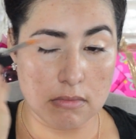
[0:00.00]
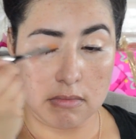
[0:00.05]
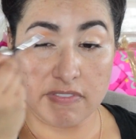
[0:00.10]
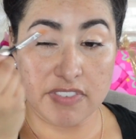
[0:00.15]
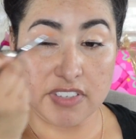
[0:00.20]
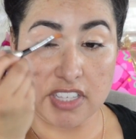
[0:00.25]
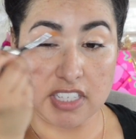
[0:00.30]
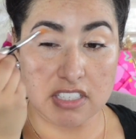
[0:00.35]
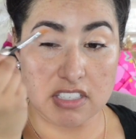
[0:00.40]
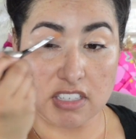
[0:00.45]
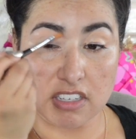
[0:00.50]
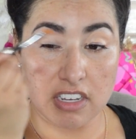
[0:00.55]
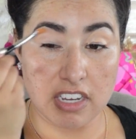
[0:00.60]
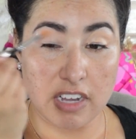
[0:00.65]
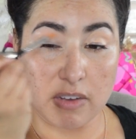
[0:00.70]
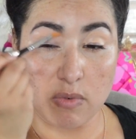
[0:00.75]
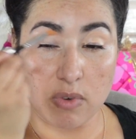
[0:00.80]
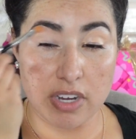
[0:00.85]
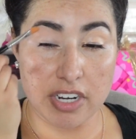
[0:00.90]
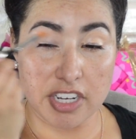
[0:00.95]
For this look,
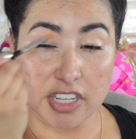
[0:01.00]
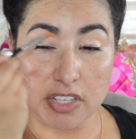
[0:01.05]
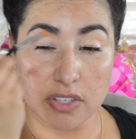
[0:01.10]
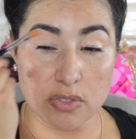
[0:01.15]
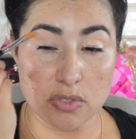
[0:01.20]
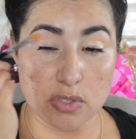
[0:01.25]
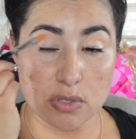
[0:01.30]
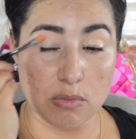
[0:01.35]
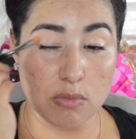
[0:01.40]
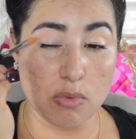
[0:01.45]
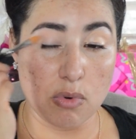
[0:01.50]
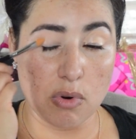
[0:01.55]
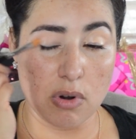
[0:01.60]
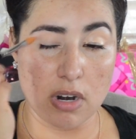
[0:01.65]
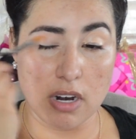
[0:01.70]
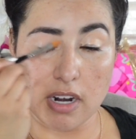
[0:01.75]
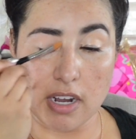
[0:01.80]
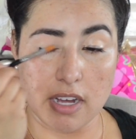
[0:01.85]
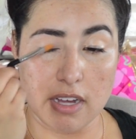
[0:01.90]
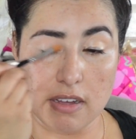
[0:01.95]
I want to use
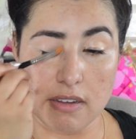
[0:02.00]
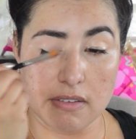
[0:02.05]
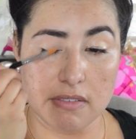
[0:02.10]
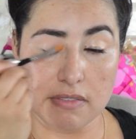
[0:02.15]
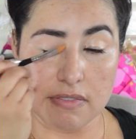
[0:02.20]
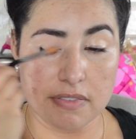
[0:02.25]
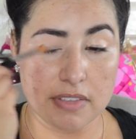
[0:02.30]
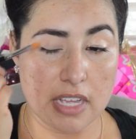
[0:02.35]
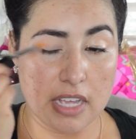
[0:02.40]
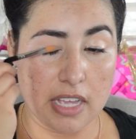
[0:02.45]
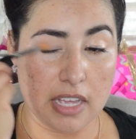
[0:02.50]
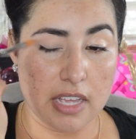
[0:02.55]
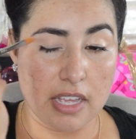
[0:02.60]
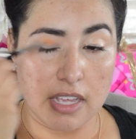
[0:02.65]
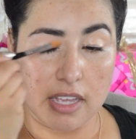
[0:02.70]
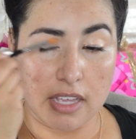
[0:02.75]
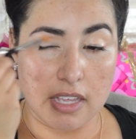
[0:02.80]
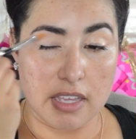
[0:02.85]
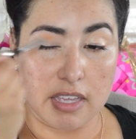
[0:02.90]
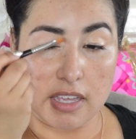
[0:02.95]
more of
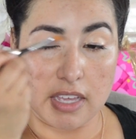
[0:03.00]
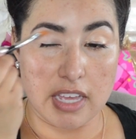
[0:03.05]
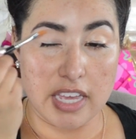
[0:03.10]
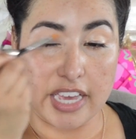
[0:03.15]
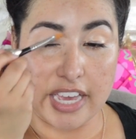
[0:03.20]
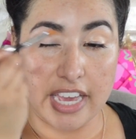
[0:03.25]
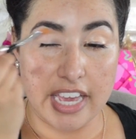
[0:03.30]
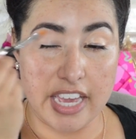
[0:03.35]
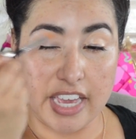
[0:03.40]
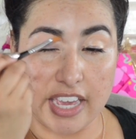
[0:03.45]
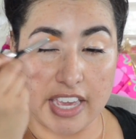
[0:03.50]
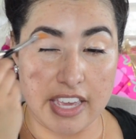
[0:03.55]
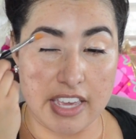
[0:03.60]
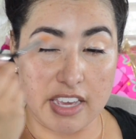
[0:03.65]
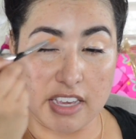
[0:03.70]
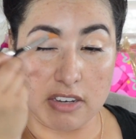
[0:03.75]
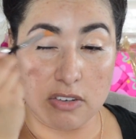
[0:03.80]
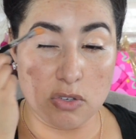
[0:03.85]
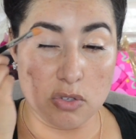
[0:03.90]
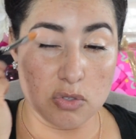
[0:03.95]
a
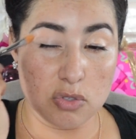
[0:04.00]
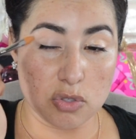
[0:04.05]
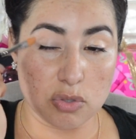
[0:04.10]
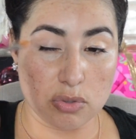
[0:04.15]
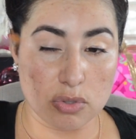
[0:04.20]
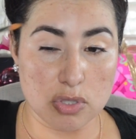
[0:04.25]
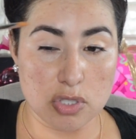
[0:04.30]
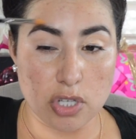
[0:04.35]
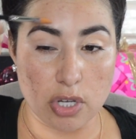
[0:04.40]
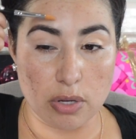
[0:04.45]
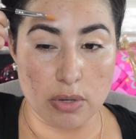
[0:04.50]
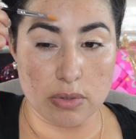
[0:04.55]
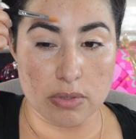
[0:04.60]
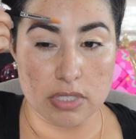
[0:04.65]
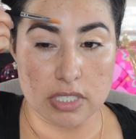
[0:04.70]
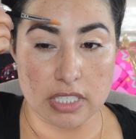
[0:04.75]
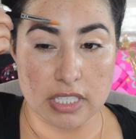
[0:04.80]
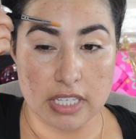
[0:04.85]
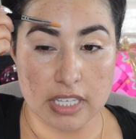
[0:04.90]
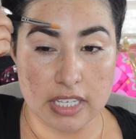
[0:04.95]
neutral
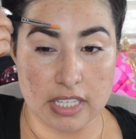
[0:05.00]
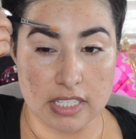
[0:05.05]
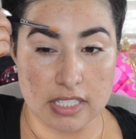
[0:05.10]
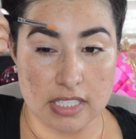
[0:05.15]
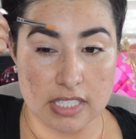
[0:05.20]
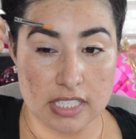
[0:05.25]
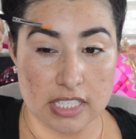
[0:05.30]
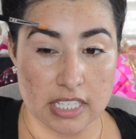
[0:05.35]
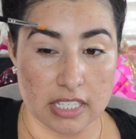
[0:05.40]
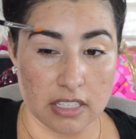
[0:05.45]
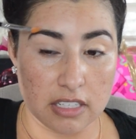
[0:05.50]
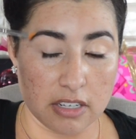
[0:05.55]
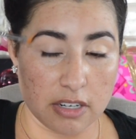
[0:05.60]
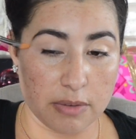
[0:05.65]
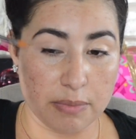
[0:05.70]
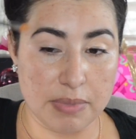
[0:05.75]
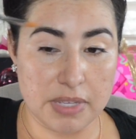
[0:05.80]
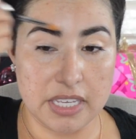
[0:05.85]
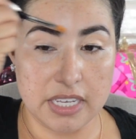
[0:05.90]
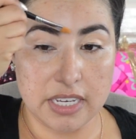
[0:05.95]
toned
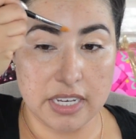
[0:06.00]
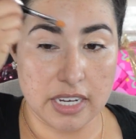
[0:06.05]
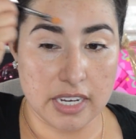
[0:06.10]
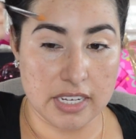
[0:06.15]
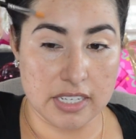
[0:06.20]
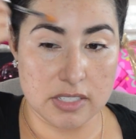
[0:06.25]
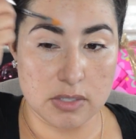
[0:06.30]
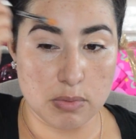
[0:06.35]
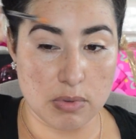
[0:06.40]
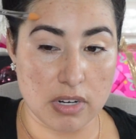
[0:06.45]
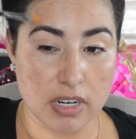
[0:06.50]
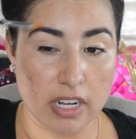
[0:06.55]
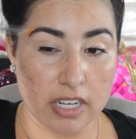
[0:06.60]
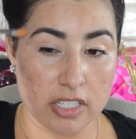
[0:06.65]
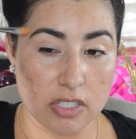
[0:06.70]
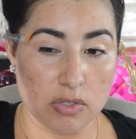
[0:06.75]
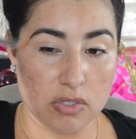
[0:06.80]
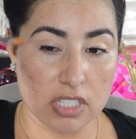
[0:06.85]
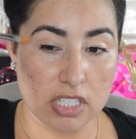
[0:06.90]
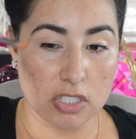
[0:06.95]
concealer because we're
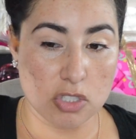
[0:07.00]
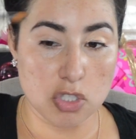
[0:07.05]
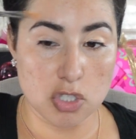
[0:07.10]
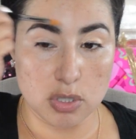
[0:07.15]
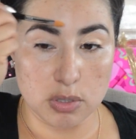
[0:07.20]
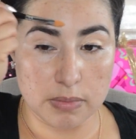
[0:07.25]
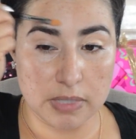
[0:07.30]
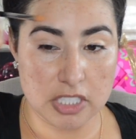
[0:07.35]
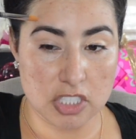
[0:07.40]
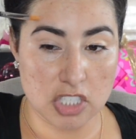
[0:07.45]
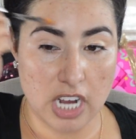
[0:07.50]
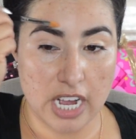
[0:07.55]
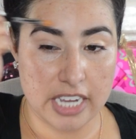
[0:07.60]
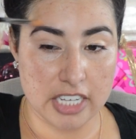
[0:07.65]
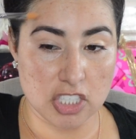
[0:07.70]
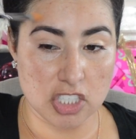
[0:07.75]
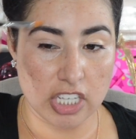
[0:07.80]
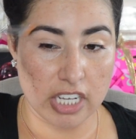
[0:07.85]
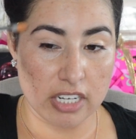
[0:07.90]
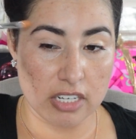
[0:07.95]
not using too much
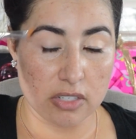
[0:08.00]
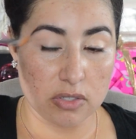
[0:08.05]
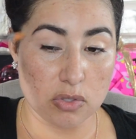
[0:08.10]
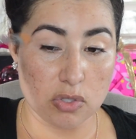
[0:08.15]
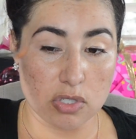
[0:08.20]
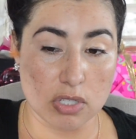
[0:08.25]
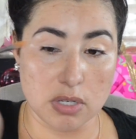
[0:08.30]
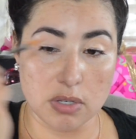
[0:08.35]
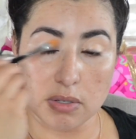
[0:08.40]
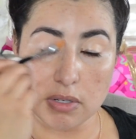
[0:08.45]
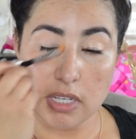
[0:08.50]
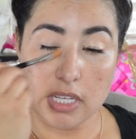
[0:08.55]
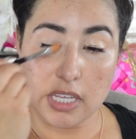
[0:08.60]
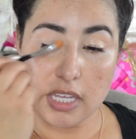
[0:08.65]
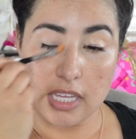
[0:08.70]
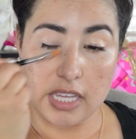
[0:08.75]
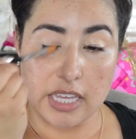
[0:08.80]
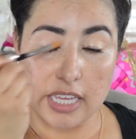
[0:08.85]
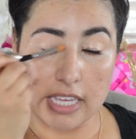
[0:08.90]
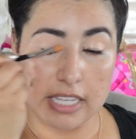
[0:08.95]
eyeshadow, so
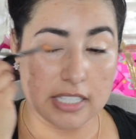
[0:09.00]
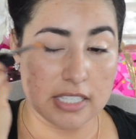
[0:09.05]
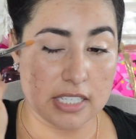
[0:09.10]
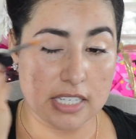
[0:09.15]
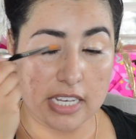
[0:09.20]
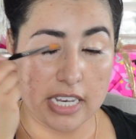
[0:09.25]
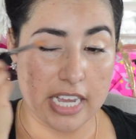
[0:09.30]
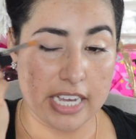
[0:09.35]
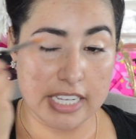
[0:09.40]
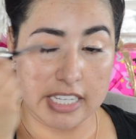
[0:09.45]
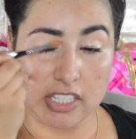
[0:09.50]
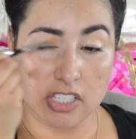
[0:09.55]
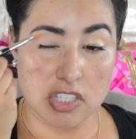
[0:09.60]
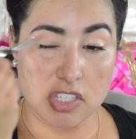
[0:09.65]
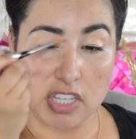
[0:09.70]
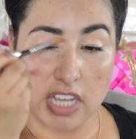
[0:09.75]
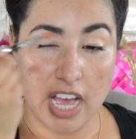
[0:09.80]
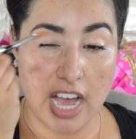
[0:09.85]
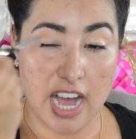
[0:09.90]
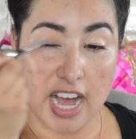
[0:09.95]
it's nice
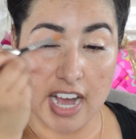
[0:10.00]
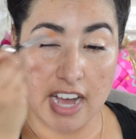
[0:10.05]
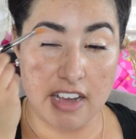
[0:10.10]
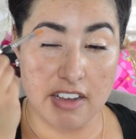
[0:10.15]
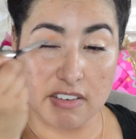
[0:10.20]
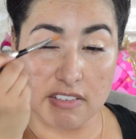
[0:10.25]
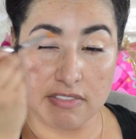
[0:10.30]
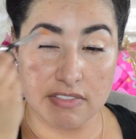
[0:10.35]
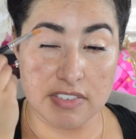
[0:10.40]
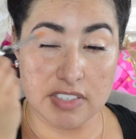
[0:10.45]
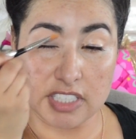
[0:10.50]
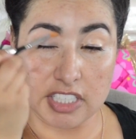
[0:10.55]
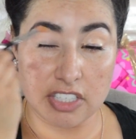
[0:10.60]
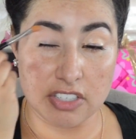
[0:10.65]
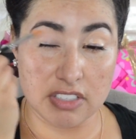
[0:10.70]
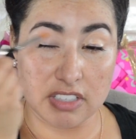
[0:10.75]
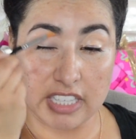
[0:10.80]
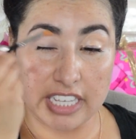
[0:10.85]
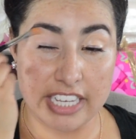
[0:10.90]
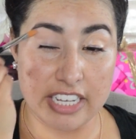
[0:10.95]
to have
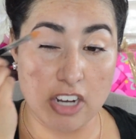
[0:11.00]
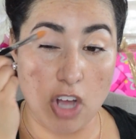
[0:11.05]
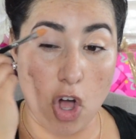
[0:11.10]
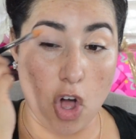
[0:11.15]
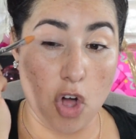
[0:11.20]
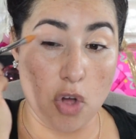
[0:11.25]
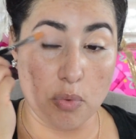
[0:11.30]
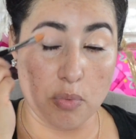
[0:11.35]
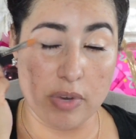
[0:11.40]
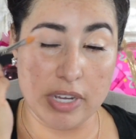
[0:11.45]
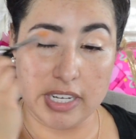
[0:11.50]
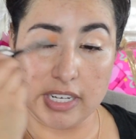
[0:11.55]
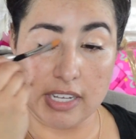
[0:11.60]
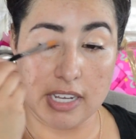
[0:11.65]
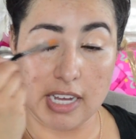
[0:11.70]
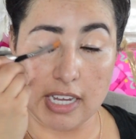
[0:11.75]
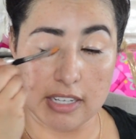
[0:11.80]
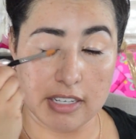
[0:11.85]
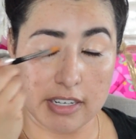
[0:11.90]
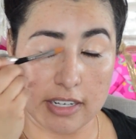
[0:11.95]
your lid all one
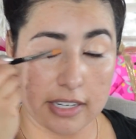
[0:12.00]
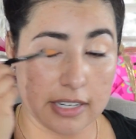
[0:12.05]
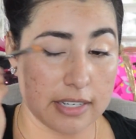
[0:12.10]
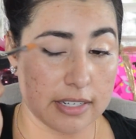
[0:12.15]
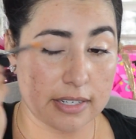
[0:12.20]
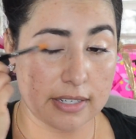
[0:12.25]
color.